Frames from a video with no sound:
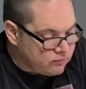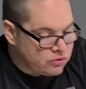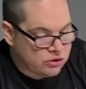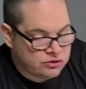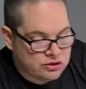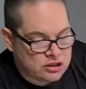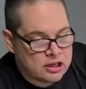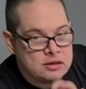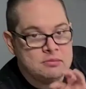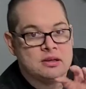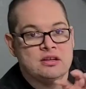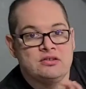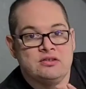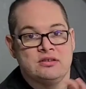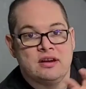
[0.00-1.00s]
she came in
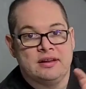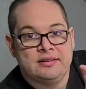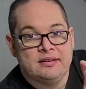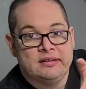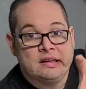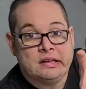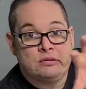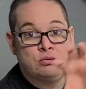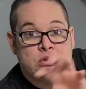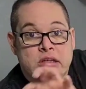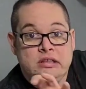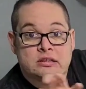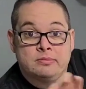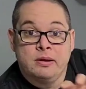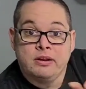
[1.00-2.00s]
and she got this like 3D
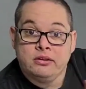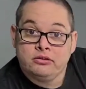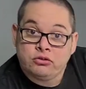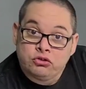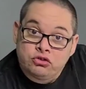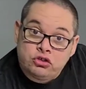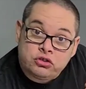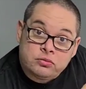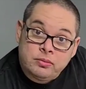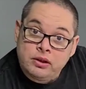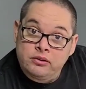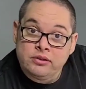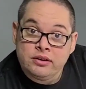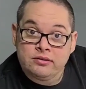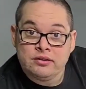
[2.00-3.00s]
smelling, so she
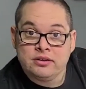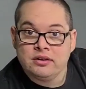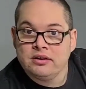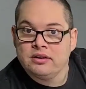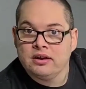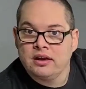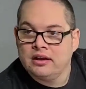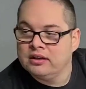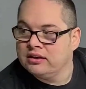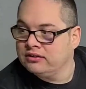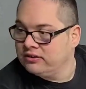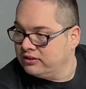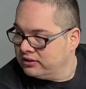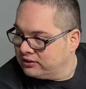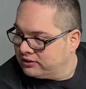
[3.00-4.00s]
smelled everything and then
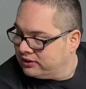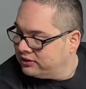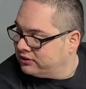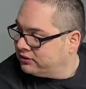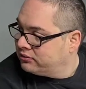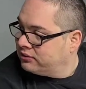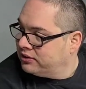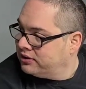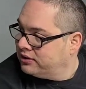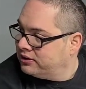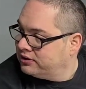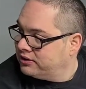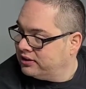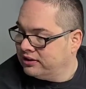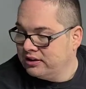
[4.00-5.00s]
she assesses what it
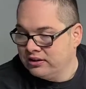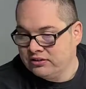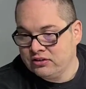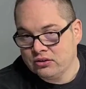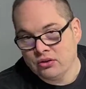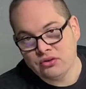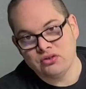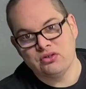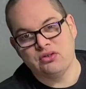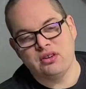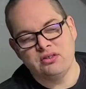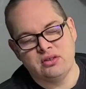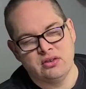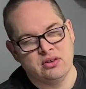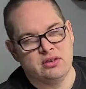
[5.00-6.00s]
is and then she goes and
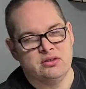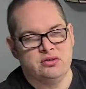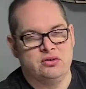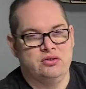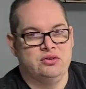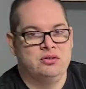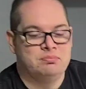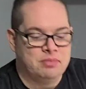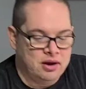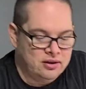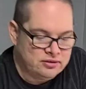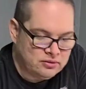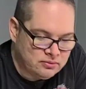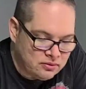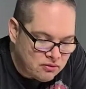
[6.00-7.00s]
tries to look as cute as
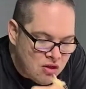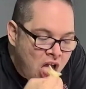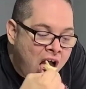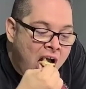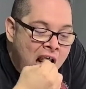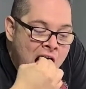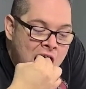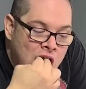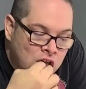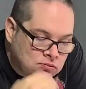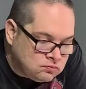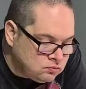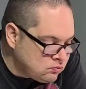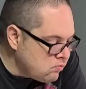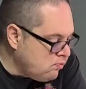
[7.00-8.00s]
possible.
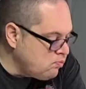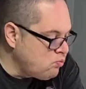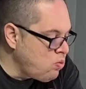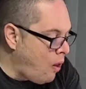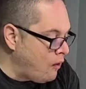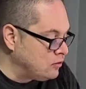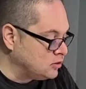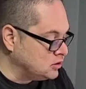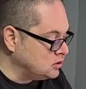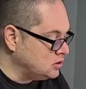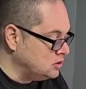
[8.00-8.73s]
Because